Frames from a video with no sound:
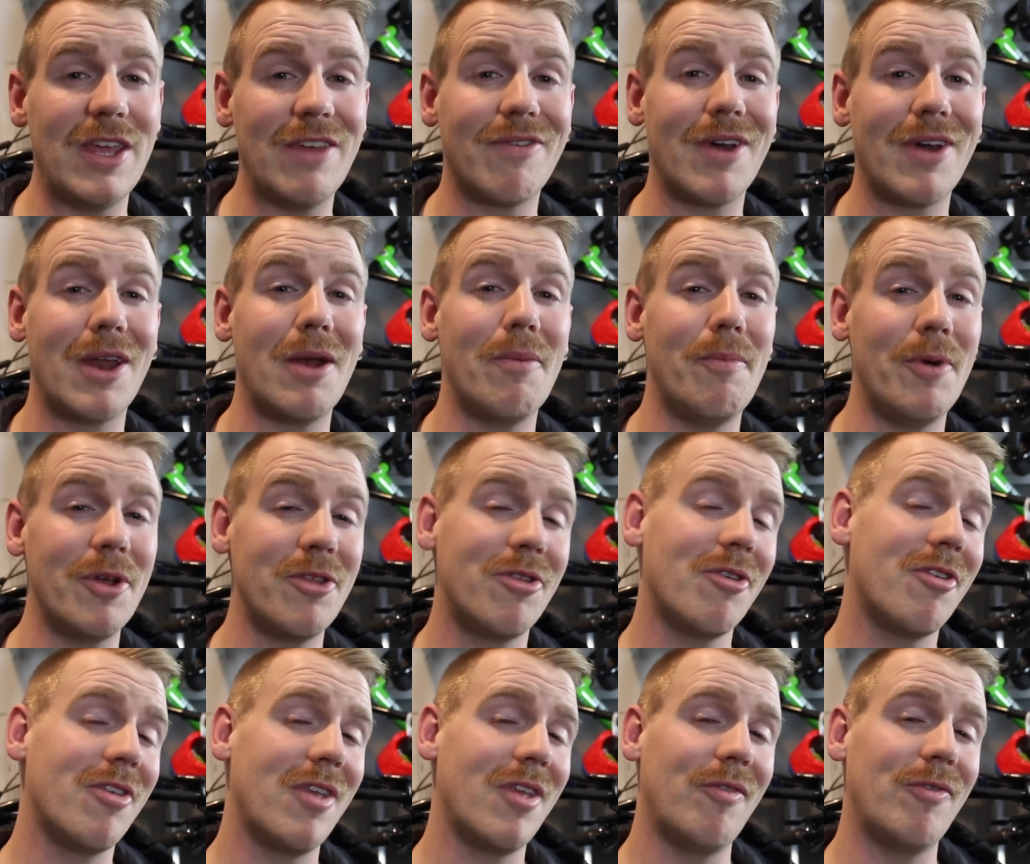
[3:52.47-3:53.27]
you've got a
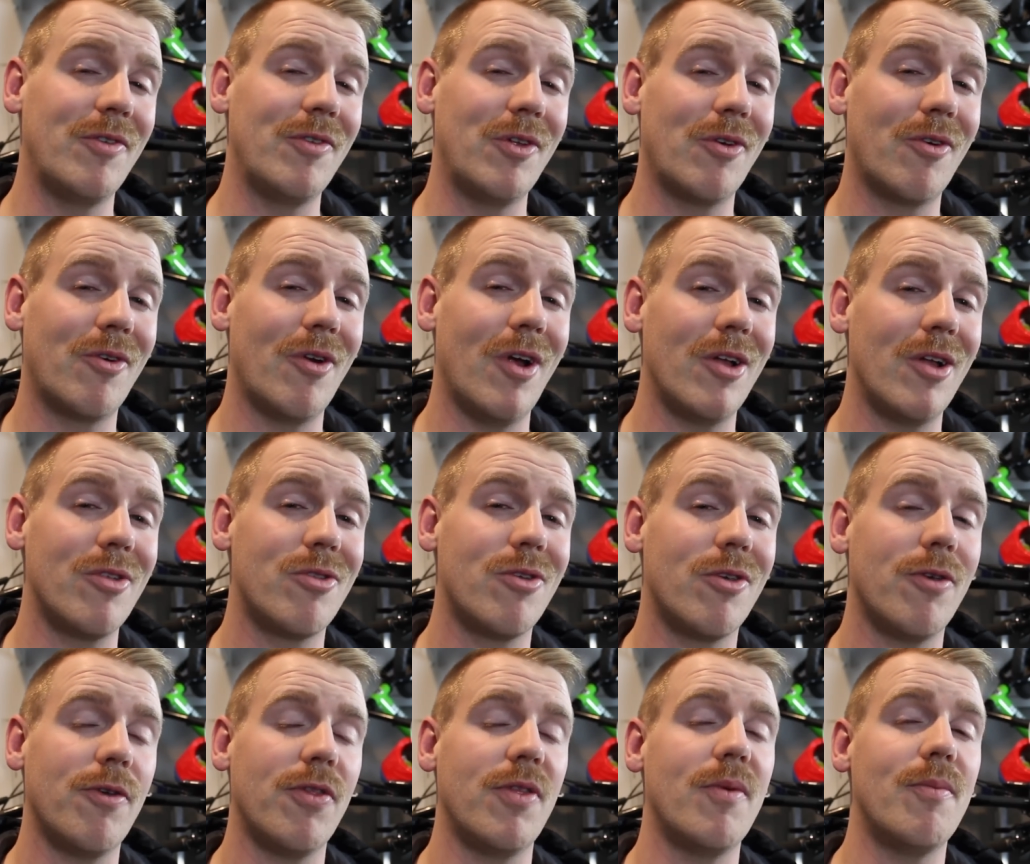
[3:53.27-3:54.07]
bunch of stuff in your garage,
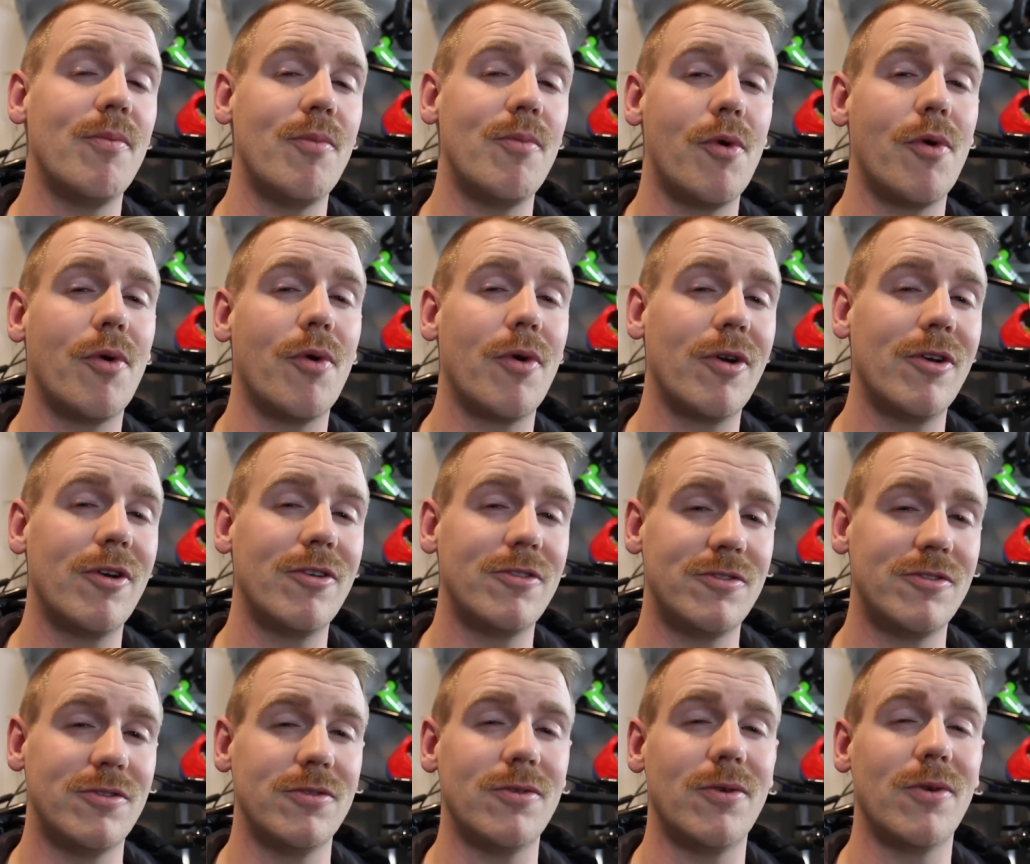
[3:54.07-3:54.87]
so the more
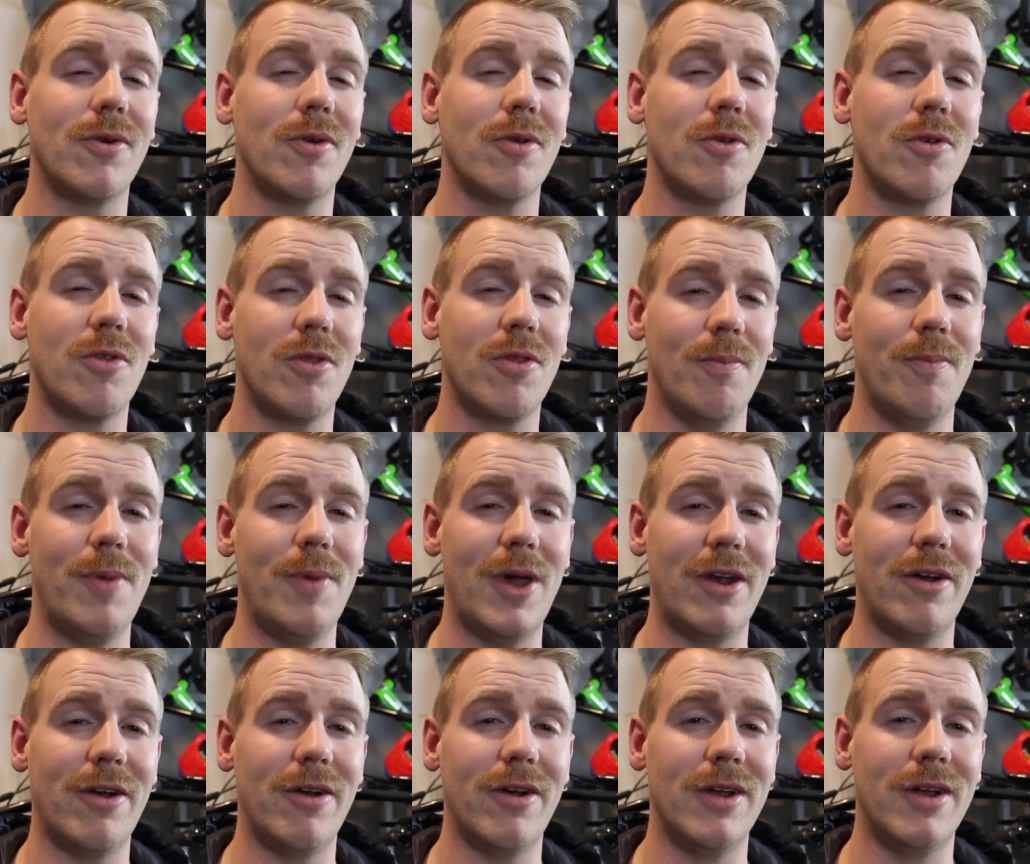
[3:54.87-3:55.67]
storage, the
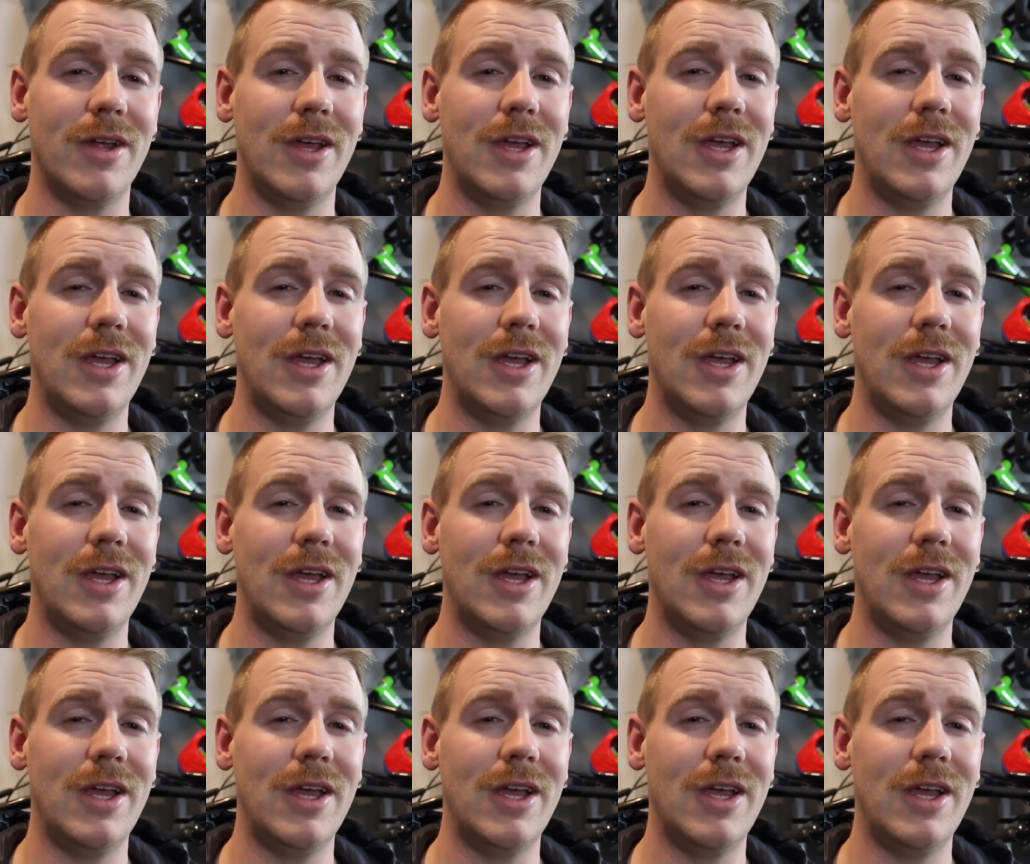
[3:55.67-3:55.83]
better.